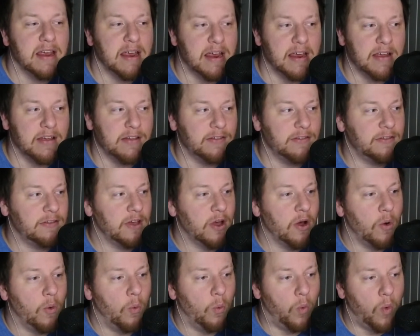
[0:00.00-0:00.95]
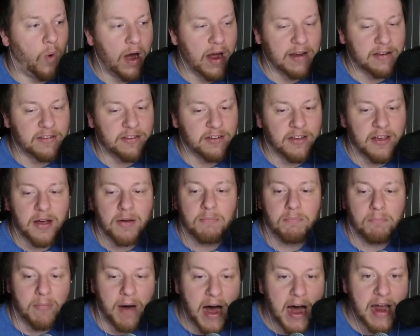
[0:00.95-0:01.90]
is what
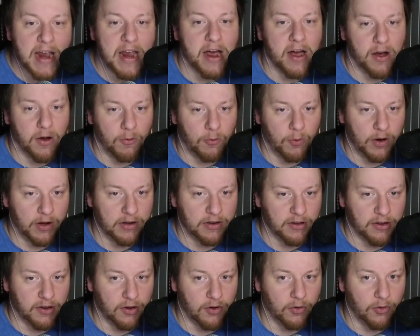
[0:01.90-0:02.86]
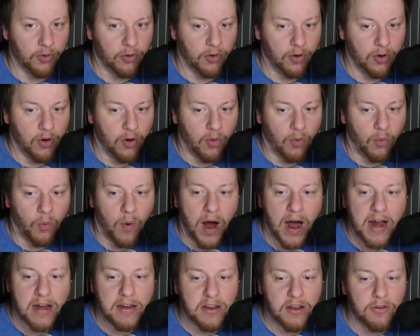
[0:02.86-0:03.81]
Maya would do.
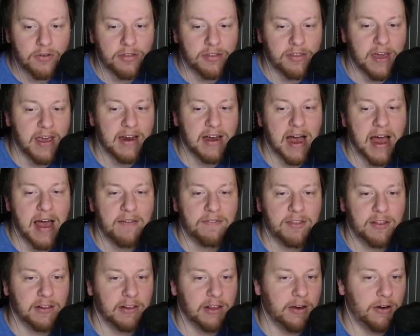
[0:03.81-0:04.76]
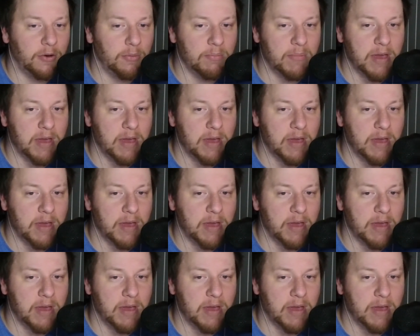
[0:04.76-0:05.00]
Why do you think I have the little